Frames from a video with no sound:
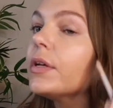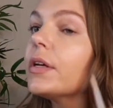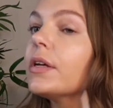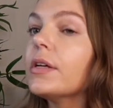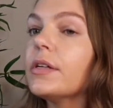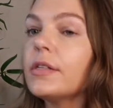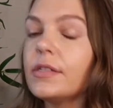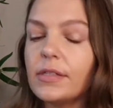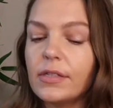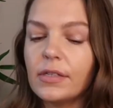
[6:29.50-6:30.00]

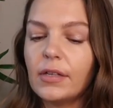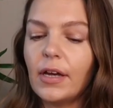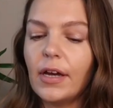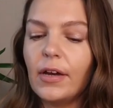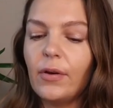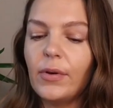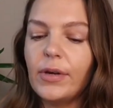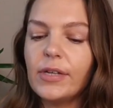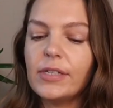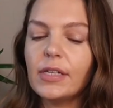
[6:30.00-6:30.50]
because
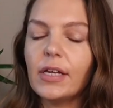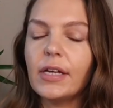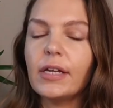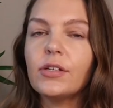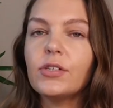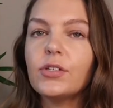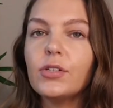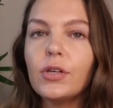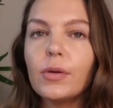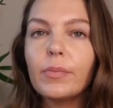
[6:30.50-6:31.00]
I always
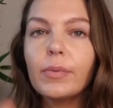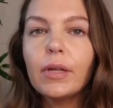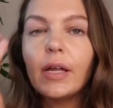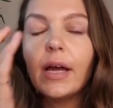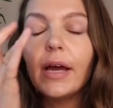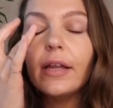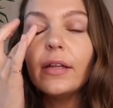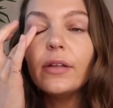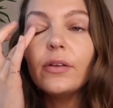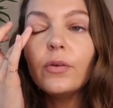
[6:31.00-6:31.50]
like to
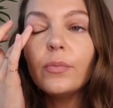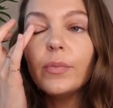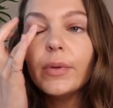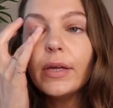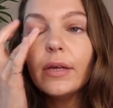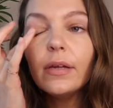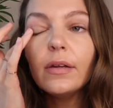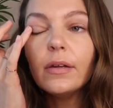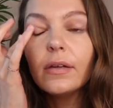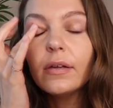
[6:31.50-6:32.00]
apply a little
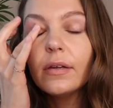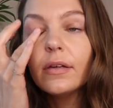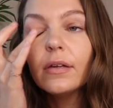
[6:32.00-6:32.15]
bit.